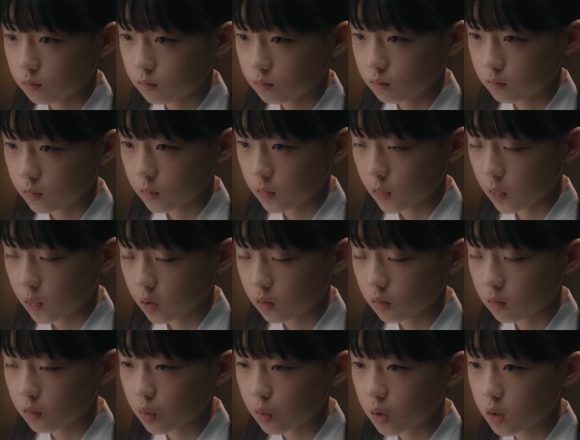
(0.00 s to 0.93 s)
to
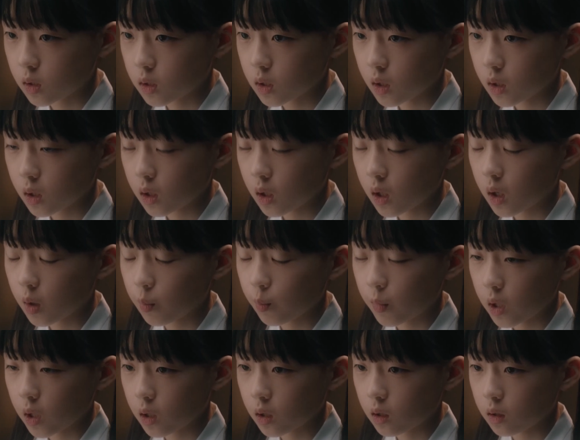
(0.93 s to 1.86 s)
understand her sister's
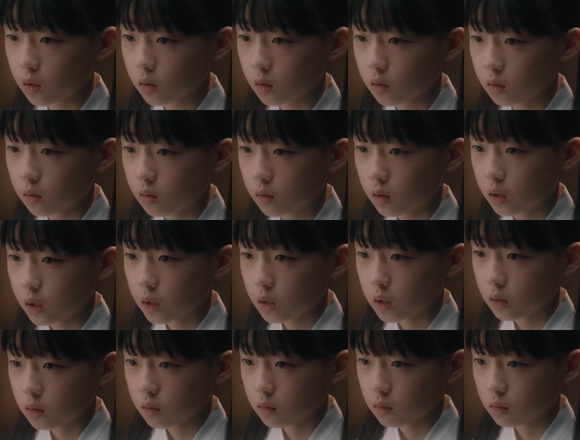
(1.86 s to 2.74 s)
happiness. Now,